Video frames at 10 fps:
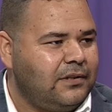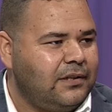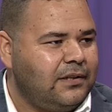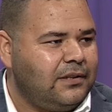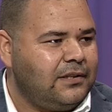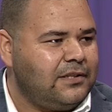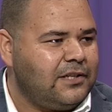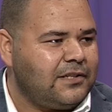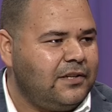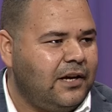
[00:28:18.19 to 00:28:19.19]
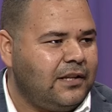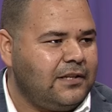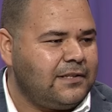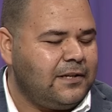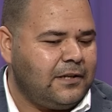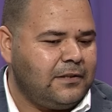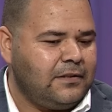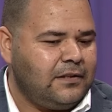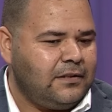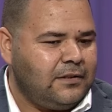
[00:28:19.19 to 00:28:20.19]
and he just got his gun.
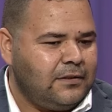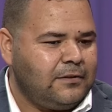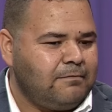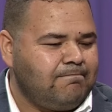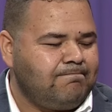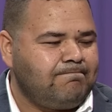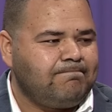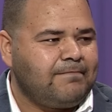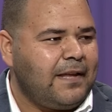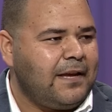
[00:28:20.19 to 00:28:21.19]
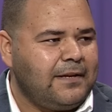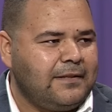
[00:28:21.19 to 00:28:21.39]
And,